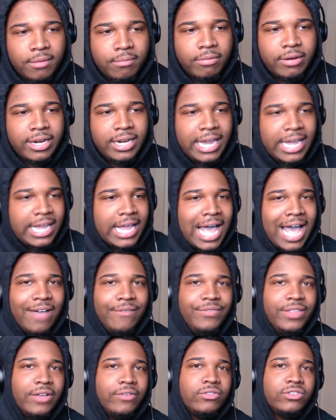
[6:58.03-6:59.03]
And bro, like
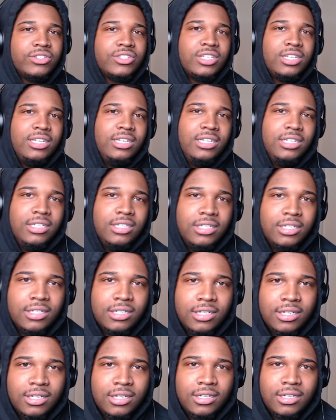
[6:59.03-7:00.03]
I've never seen
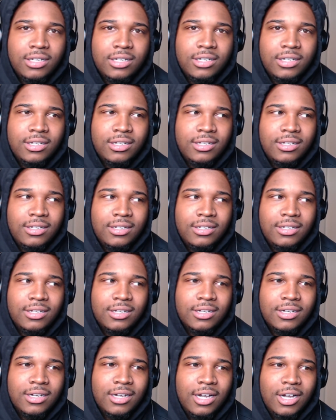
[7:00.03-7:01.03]

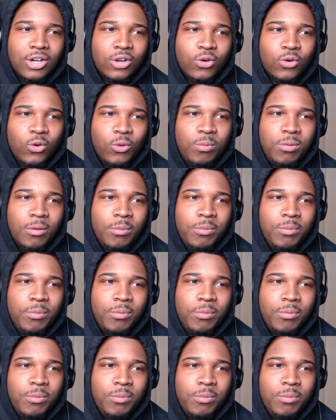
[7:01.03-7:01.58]
a group of